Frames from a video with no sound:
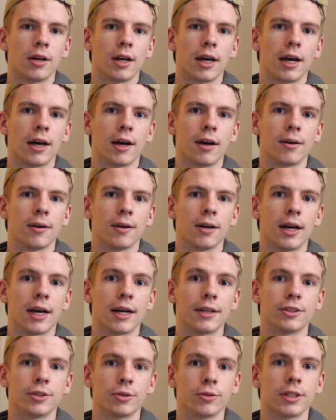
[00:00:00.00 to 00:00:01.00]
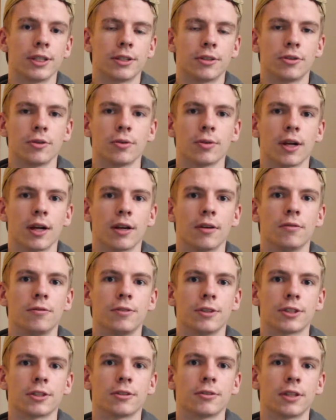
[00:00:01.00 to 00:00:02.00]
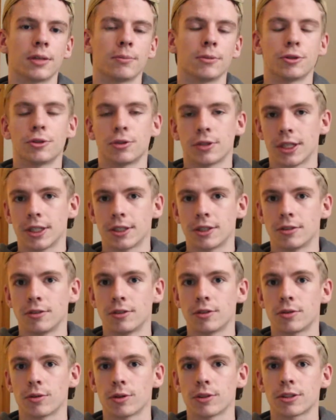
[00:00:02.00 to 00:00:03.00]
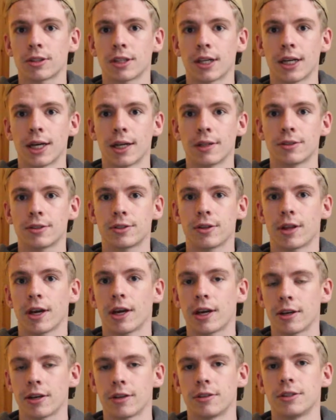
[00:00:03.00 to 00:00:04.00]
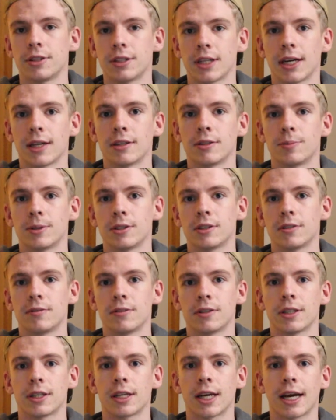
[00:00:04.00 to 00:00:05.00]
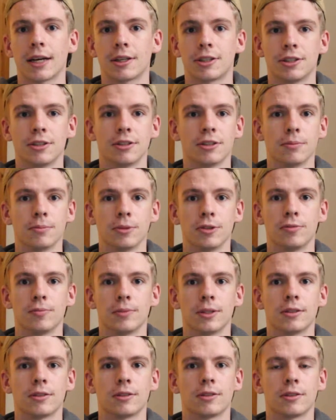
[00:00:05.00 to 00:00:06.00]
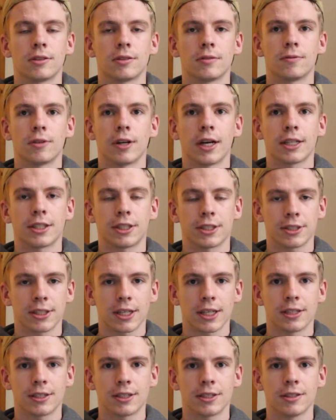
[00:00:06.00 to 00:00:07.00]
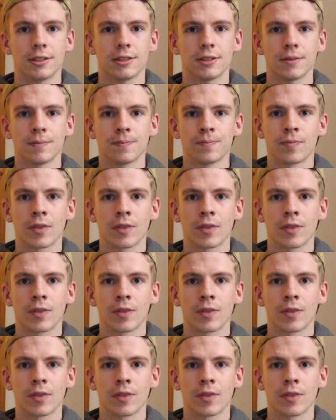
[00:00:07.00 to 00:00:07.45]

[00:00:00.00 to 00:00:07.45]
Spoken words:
as you'll need to do a lot of physical demonstrations towards clients so they can understand specific actions and movements for exercises,